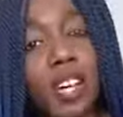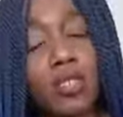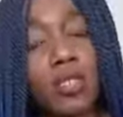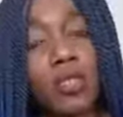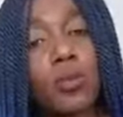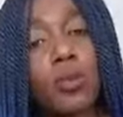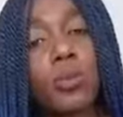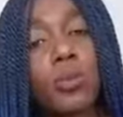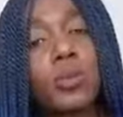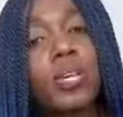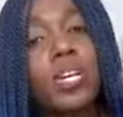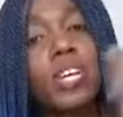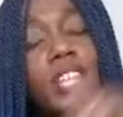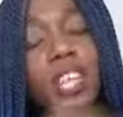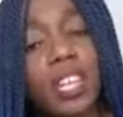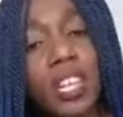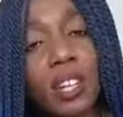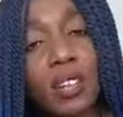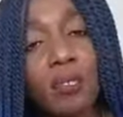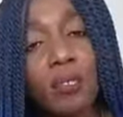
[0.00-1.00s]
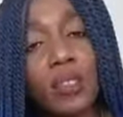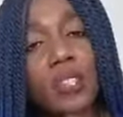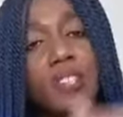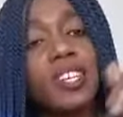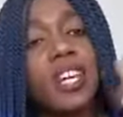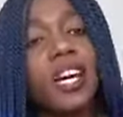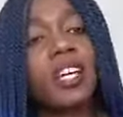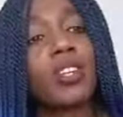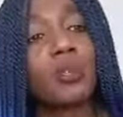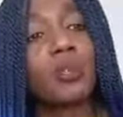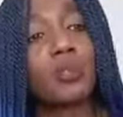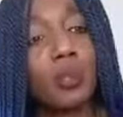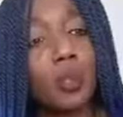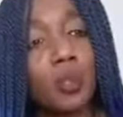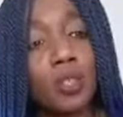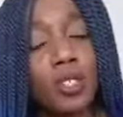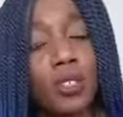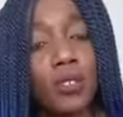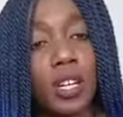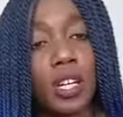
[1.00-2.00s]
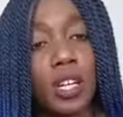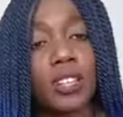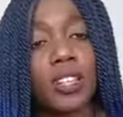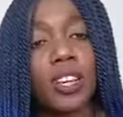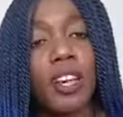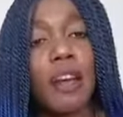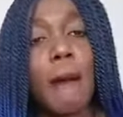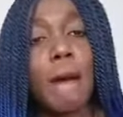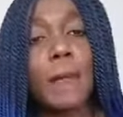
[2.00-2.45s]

do you think any of these are at the root of it